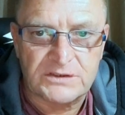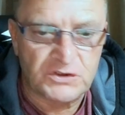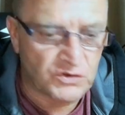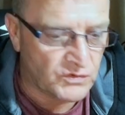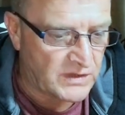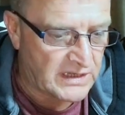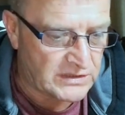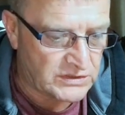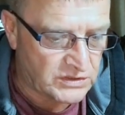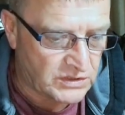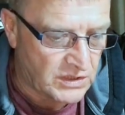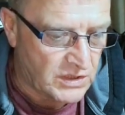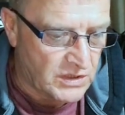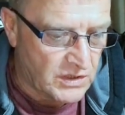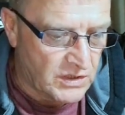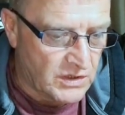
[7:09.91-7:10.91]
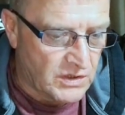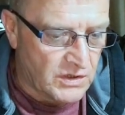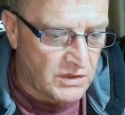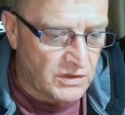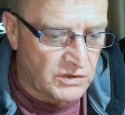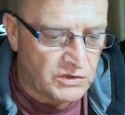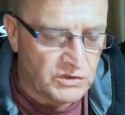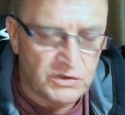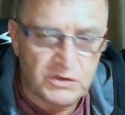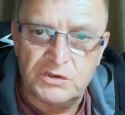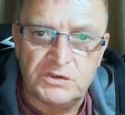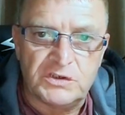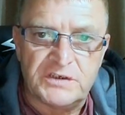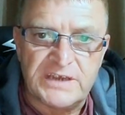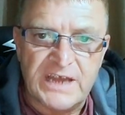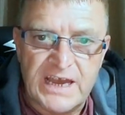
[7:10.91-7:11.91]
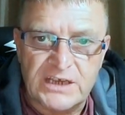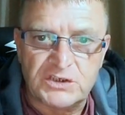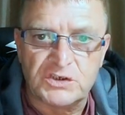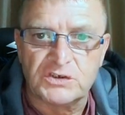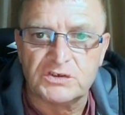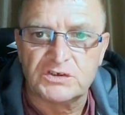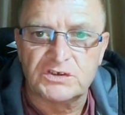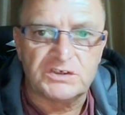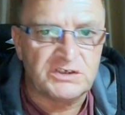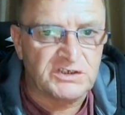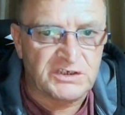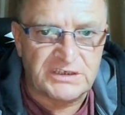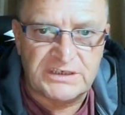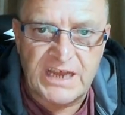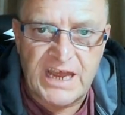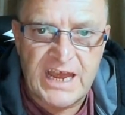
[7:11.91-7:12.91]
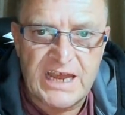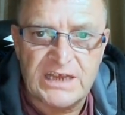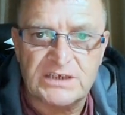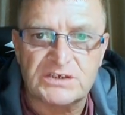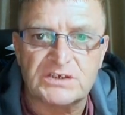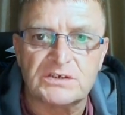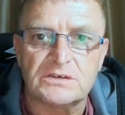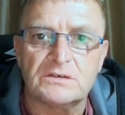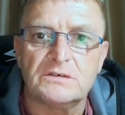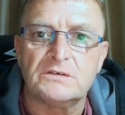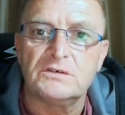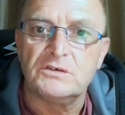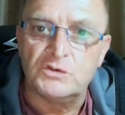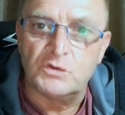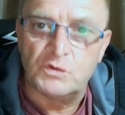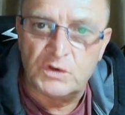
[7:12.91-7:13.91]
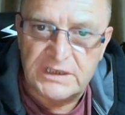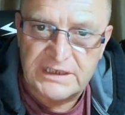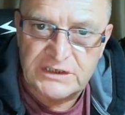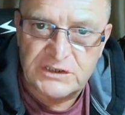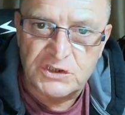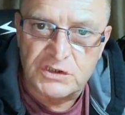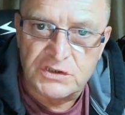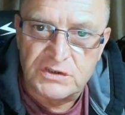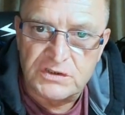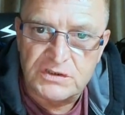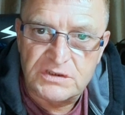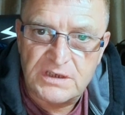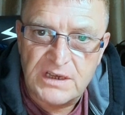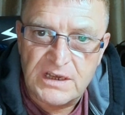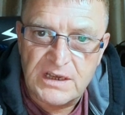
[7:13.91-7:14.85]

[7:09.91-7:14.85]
So that's your nations, your states, your religions,